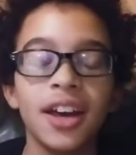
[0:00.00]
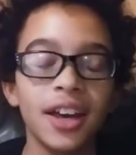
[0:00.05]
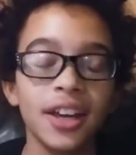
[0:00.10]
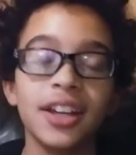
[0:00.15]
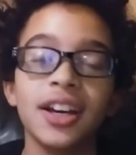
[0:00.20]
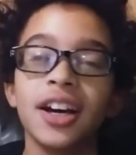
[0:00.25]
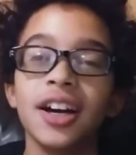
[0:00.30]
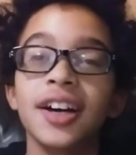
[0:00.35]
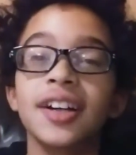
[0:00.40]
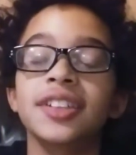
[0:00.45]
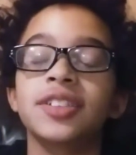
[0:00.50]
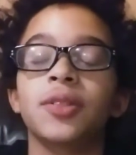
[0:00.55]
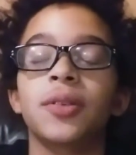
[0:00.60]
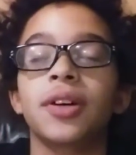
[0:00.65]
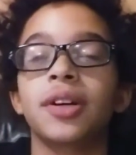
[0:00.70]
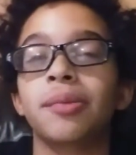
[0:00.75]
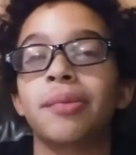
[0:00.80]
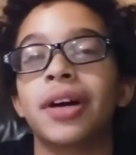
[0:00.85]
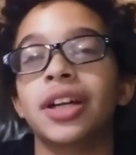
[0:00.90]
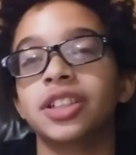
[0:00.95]
Hey guys,
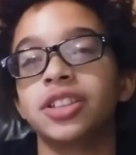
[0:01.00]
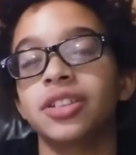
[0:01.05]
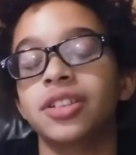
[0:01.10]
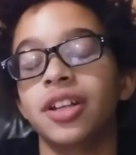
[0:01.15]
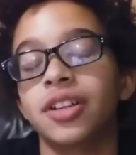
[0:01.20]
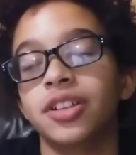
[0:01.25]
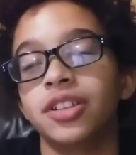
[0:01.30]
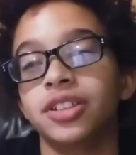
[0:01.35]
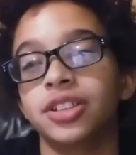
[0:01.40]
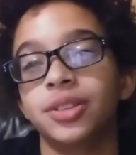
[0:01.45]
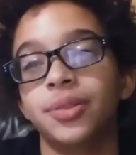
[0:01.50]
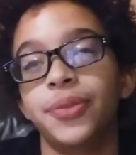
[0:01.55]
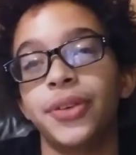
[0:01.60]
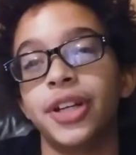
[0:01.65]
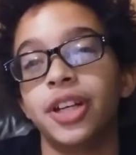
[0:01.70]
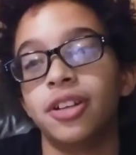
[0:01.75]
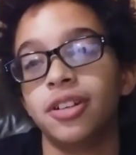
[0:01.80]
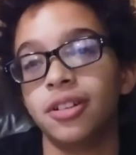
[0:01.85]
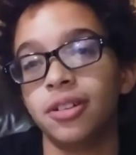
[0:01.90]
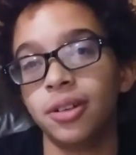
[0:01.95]
welcome back to another YouTube
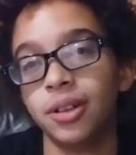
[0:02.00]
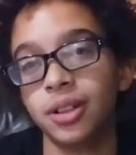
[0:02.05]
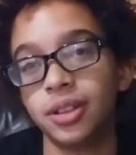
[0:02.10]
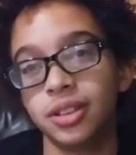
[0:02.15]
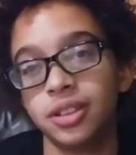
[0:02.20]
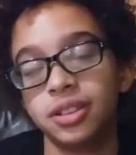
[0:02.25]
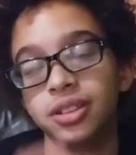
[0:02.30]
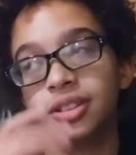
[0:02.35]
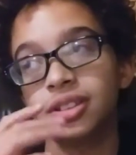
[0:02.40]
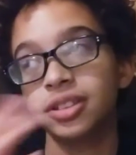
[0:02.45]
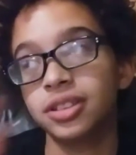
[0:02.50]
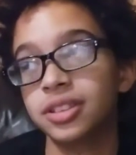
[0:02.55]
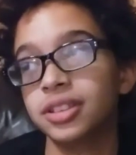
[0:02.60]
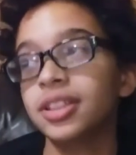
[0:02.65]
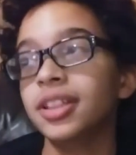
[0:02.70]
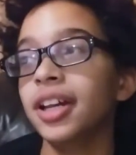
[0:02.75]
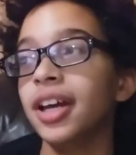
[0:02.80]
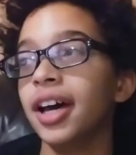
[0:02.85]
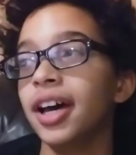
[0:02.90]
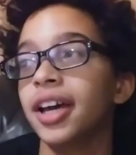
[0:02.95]
video.
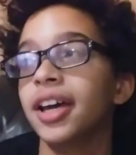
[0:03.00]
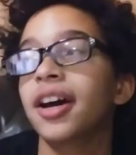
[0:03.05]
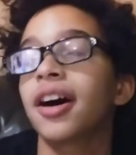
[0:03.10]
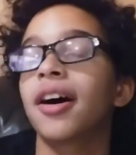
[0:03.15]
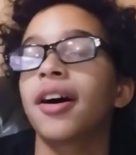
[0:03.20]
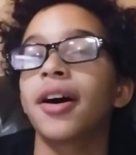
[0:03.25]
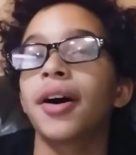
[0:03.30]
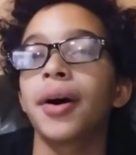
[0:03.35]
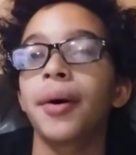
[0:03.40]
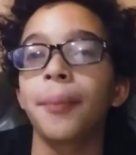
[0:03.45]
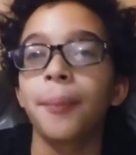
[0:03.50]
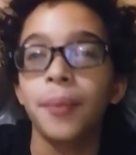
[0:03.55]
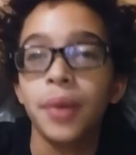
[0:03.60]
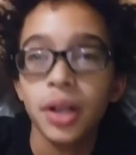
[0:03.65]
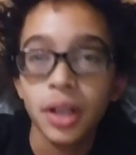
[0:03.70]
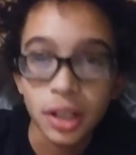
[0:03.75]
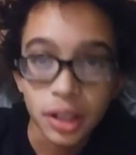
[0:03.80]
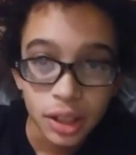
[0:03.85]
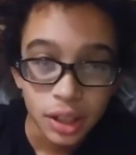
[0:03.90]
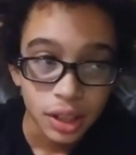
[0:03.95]
Today,
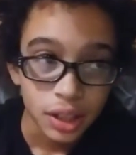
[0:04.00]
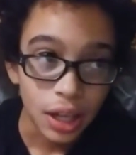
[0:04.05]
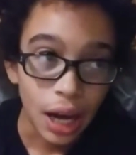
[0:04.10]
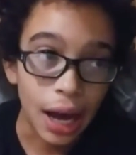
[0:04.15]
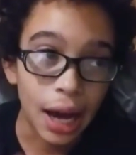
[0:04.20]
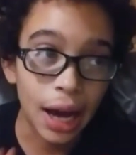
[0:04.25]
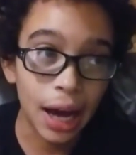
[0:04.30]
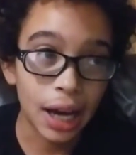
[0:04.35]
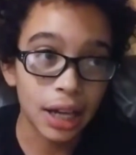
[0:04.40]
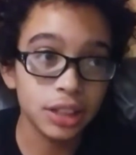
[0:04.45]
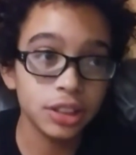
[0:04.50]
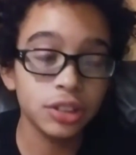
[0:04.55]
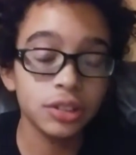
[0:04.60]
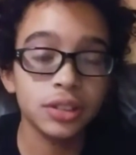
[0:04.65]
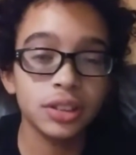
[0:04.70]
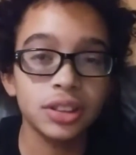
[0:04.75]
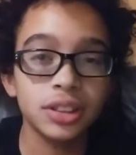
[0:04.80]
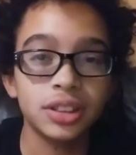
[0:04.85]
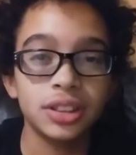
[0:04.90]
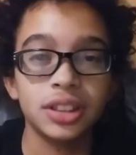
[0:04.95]
as
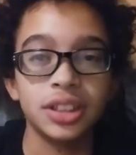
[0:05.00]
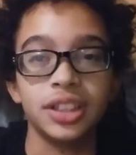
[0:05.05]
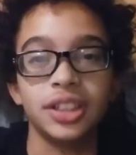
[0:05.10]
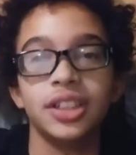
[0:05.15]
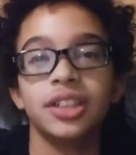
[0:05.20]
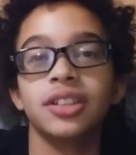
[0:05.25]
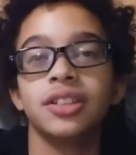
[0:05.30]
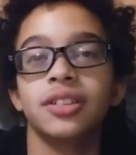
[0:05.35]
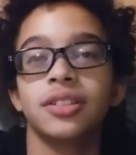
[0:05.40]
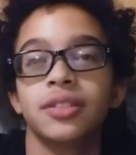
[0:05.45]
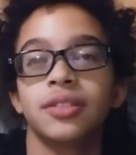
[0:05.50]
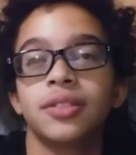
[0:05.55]
you can see,